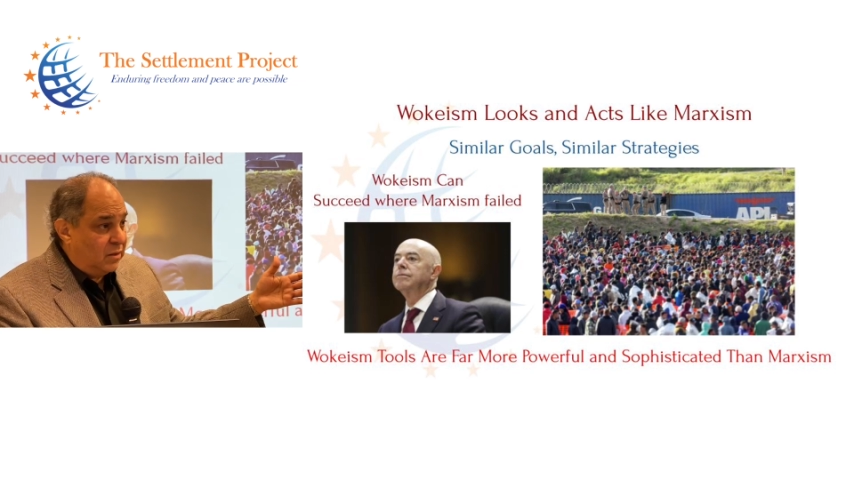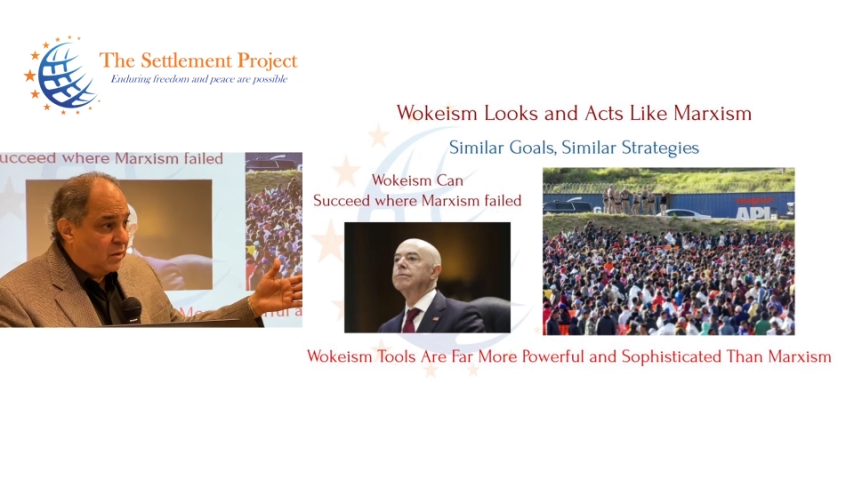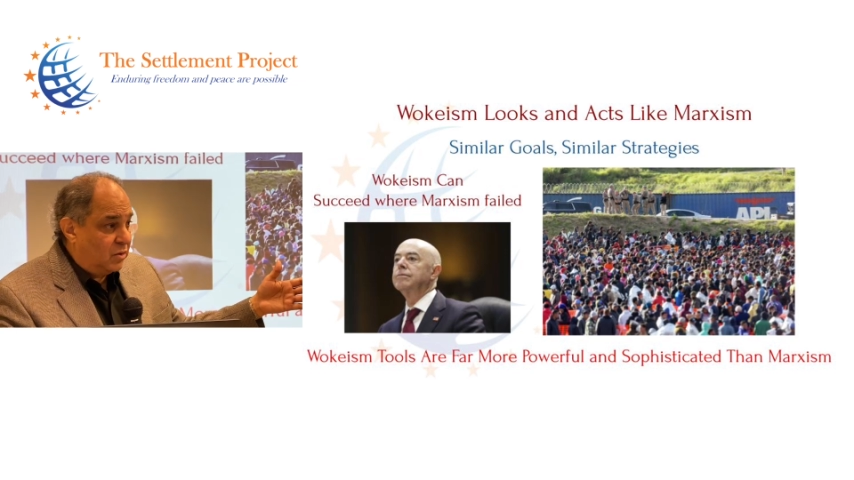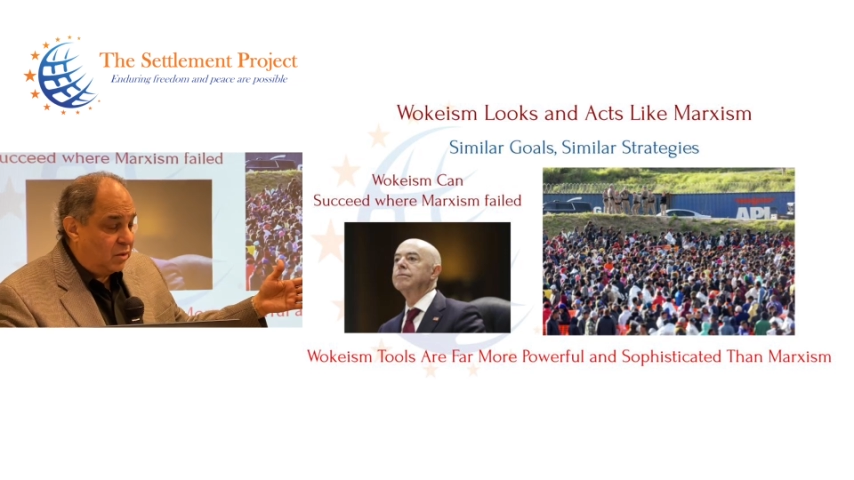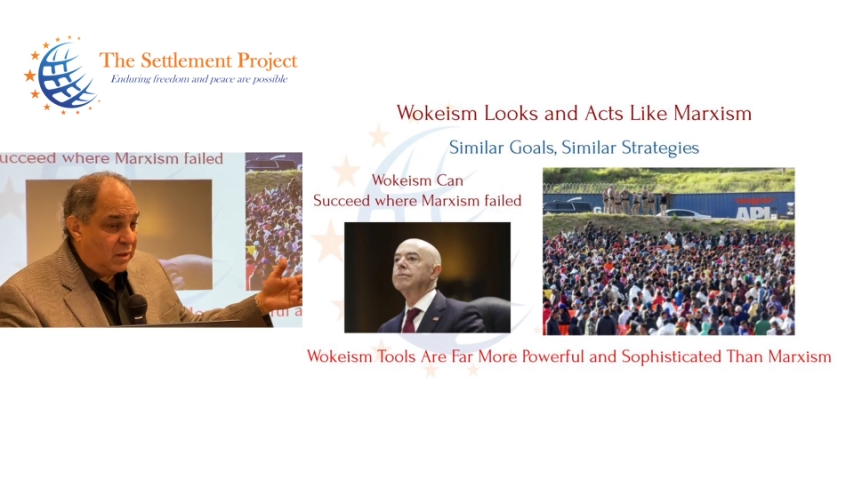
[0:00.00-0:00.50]

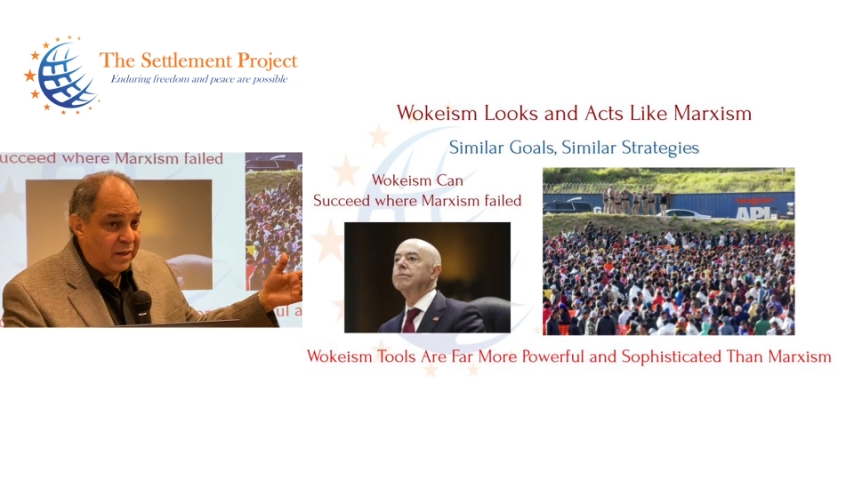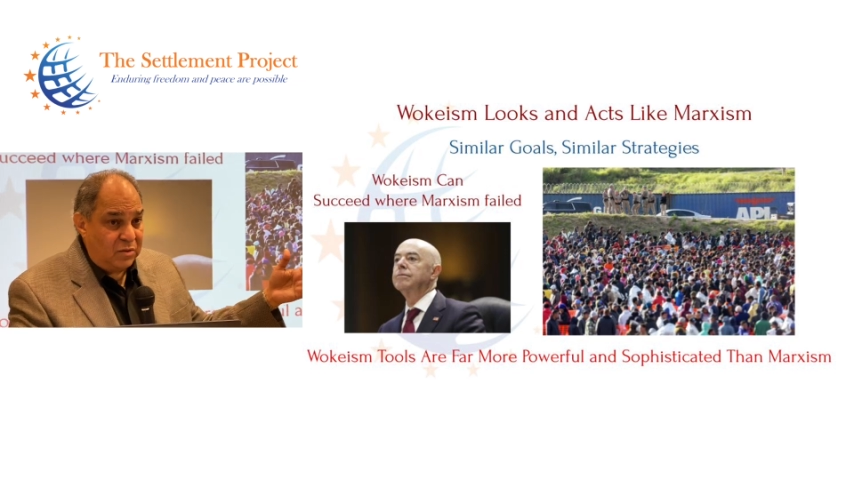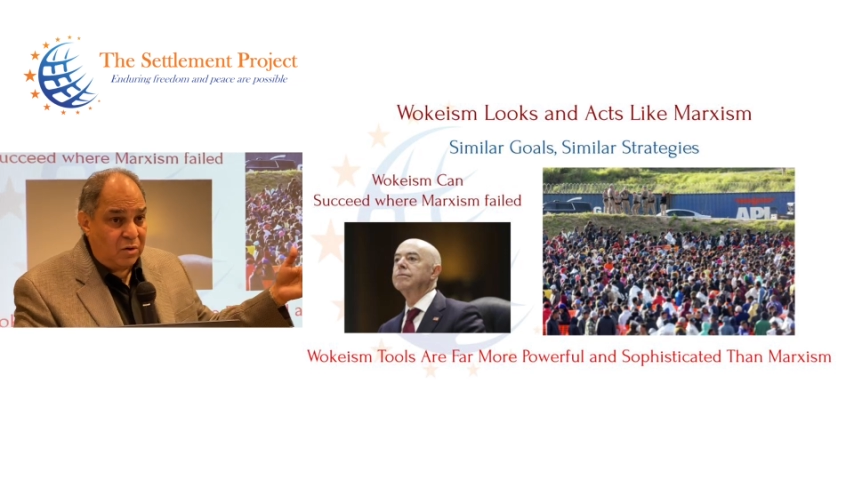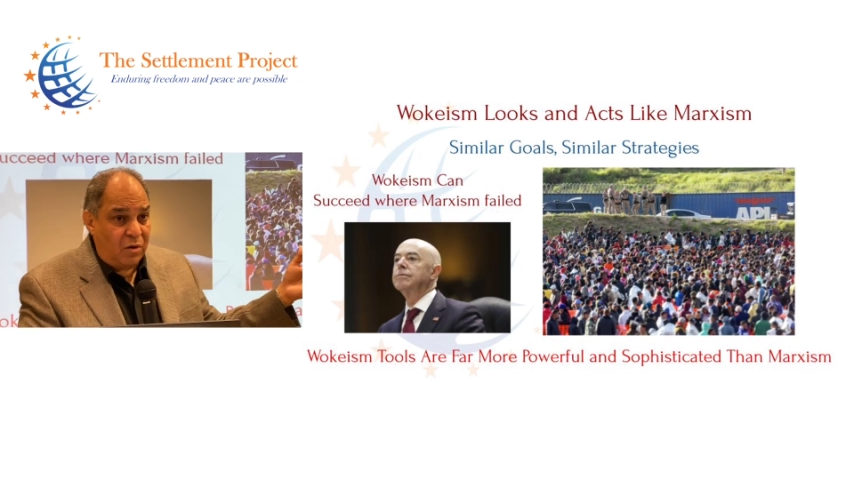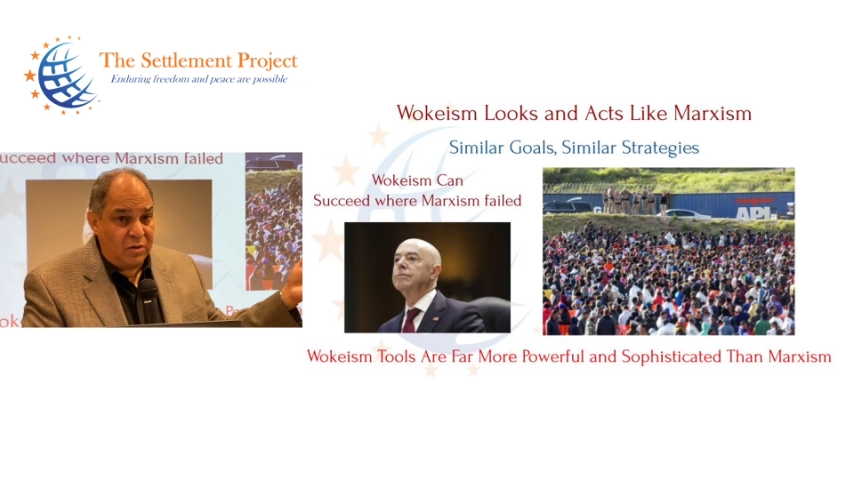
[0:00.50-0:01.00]

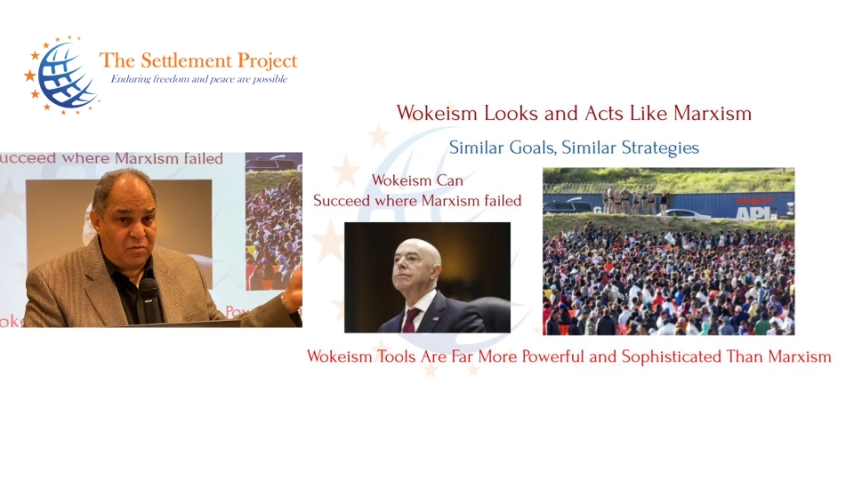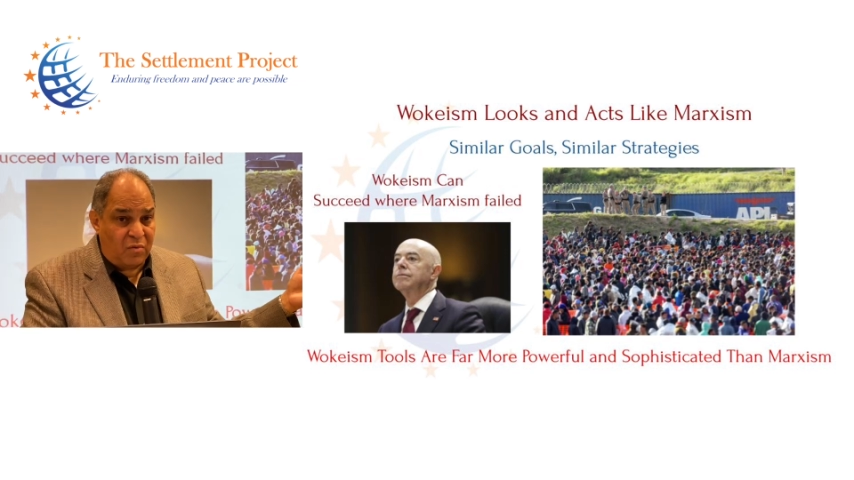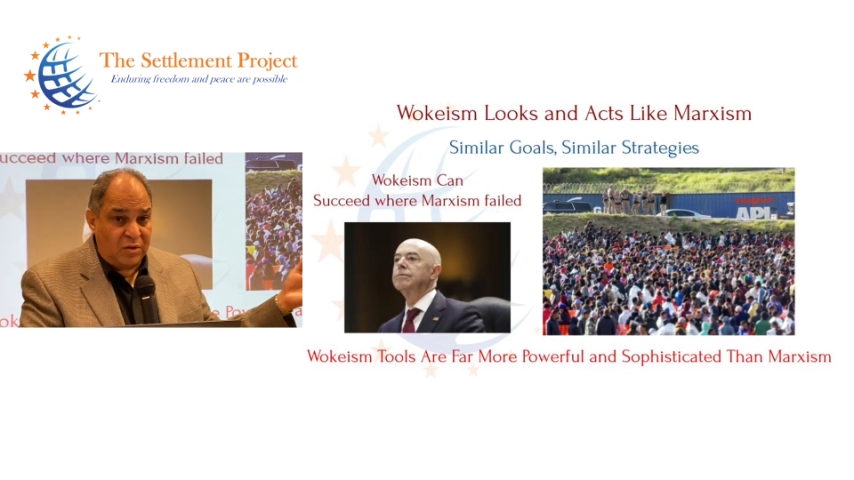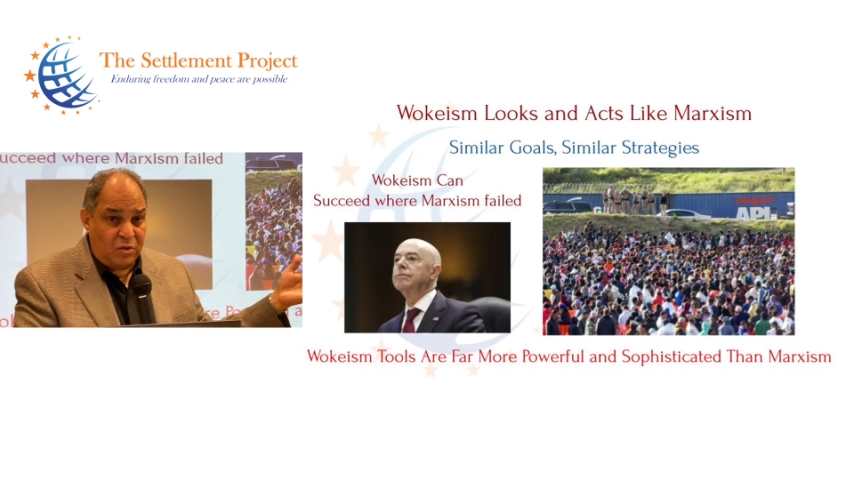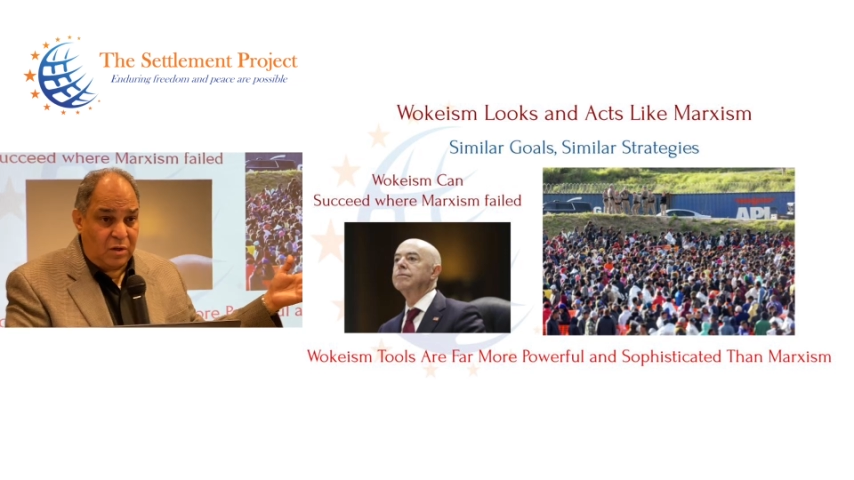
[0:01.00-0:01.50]
Tsarist
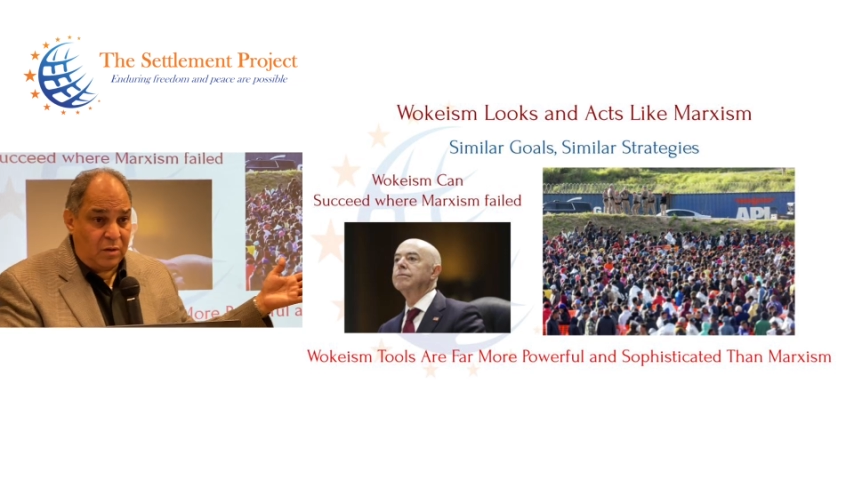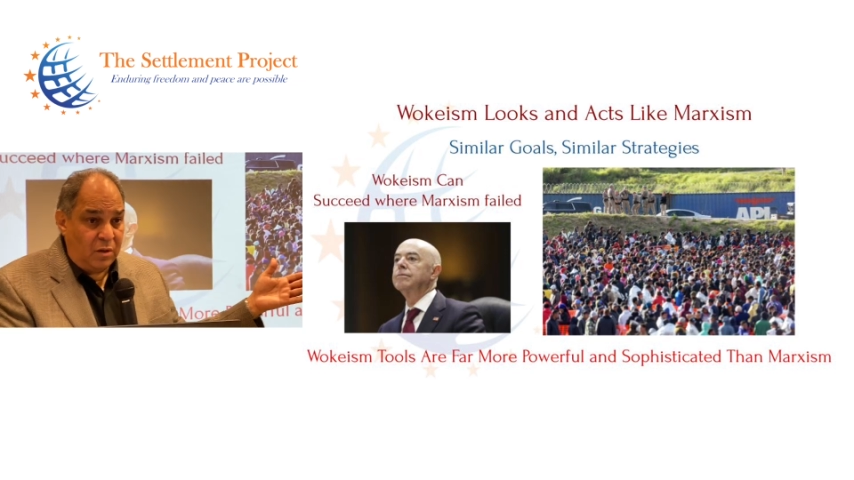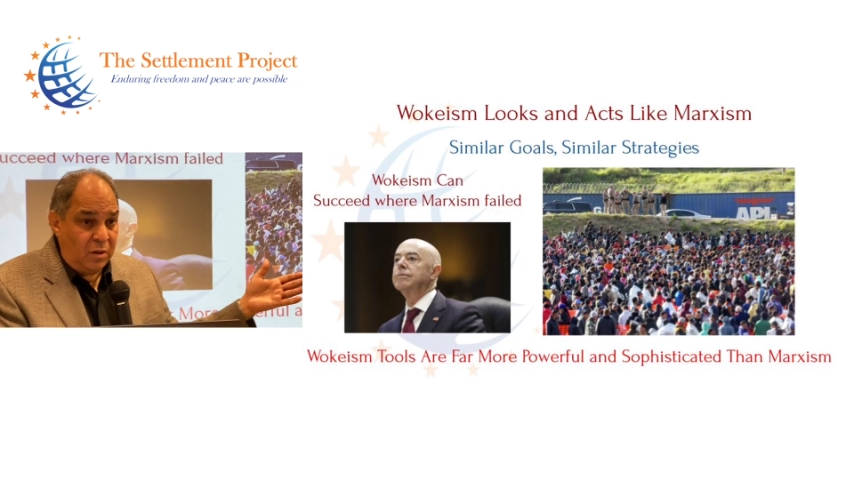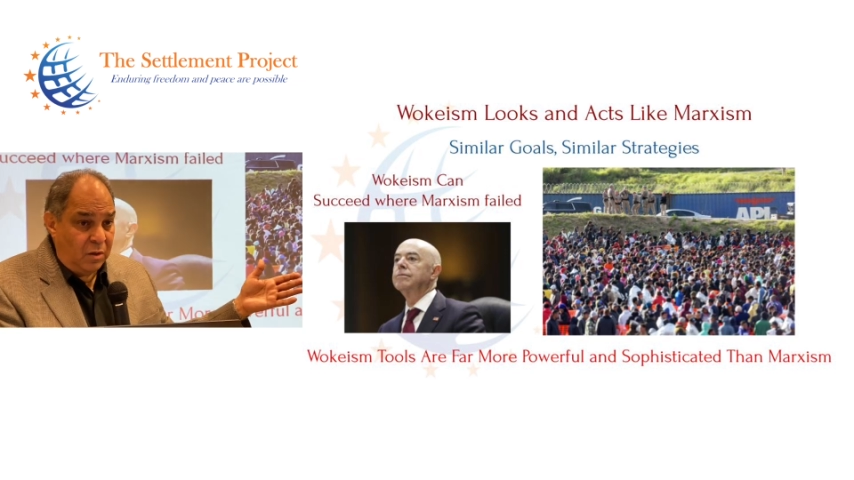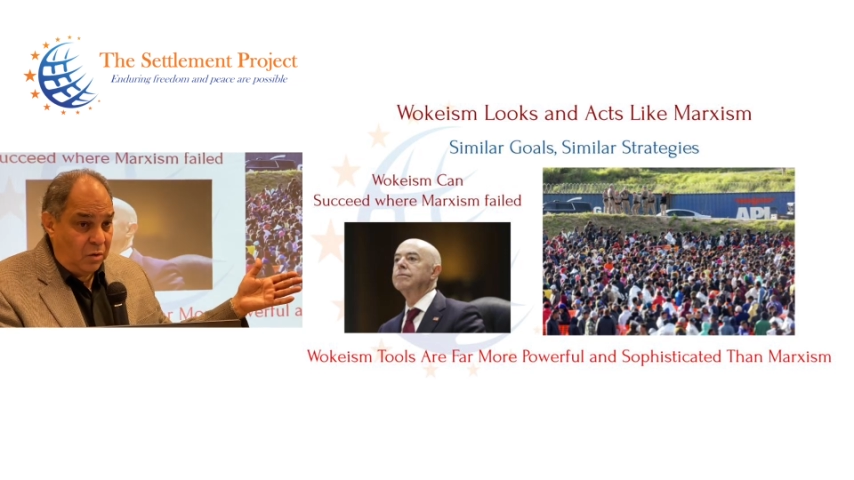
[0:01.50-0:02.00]
Russia.
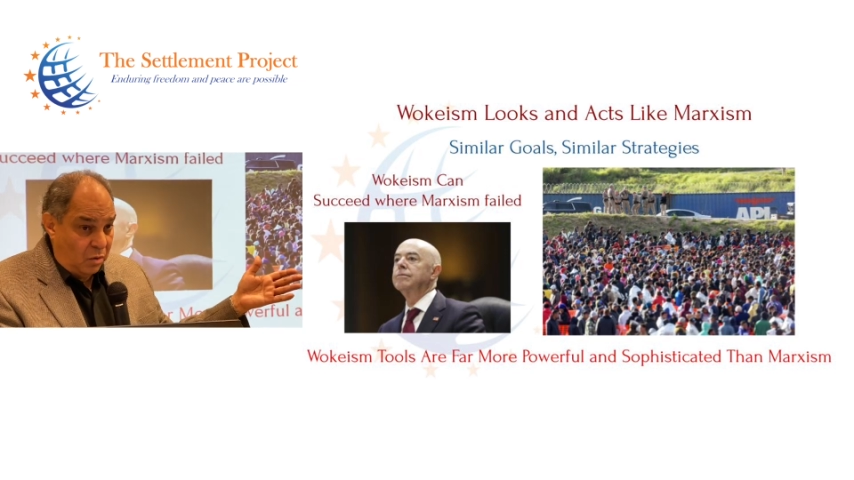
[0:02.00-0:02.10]
You